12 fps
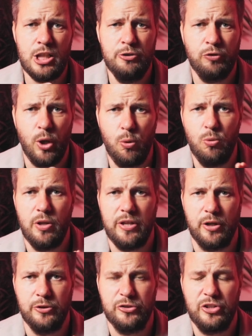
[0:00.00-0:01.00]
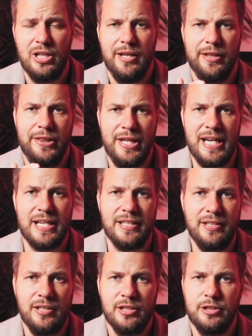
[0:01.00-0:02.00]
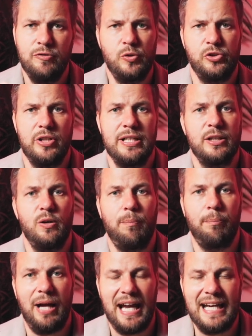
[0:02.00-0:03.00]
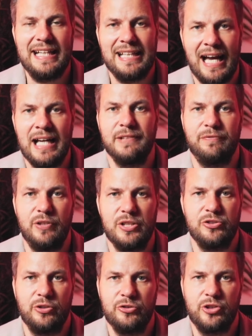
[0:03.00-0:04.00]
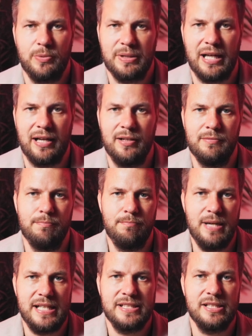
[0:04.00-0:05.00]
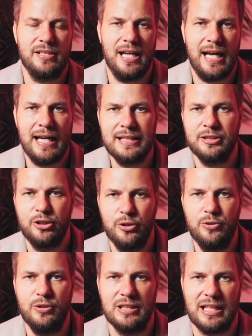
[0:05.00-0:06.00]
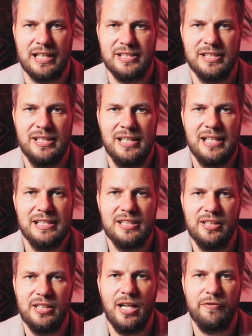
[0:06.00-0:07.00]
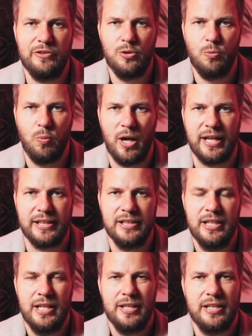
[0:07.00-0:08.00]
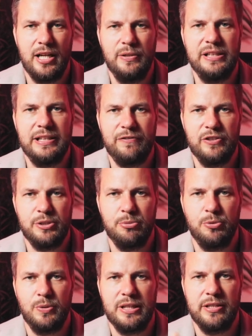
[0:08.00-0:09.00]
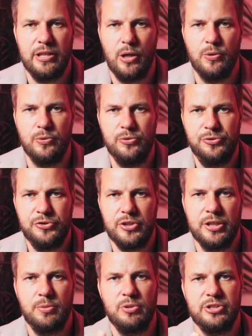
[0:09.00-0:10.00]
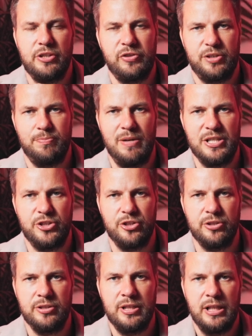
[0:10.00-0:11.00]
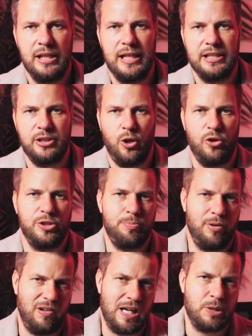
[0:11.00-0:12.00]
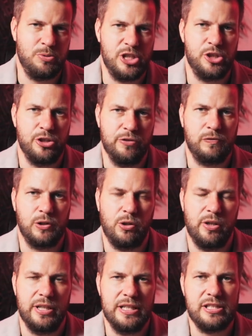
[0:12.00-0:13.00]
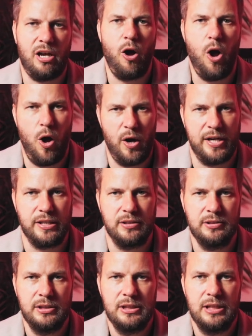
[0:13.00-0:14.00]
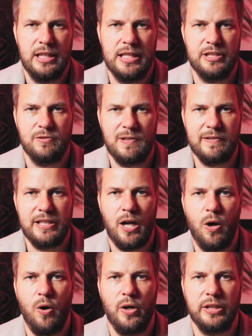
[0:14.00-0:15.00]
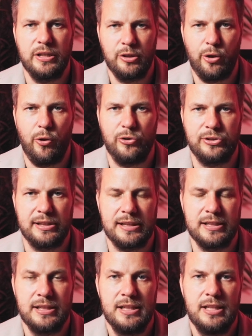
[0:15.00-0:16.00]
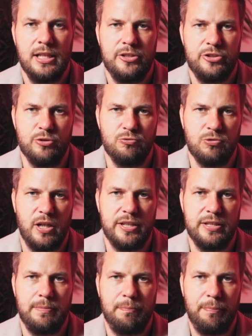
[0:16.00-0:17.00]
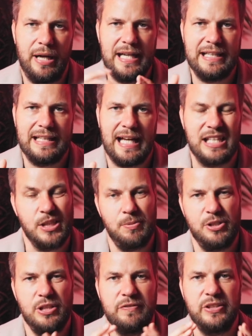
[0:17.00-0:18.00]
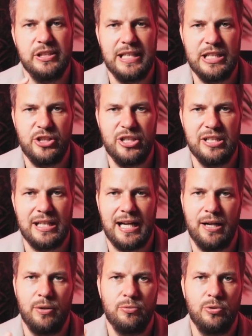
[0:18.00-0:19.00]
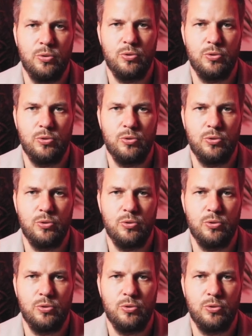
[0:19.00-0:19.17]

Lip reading: you've got all of those. Then you've also then got paid adverts on top of that. Meta and Google Ads is another way. The only difference between those and the ones that I've just mentioned is cost per acquisition of client. It's higher. It's very high and costly to run paid ads, especially if you're niching down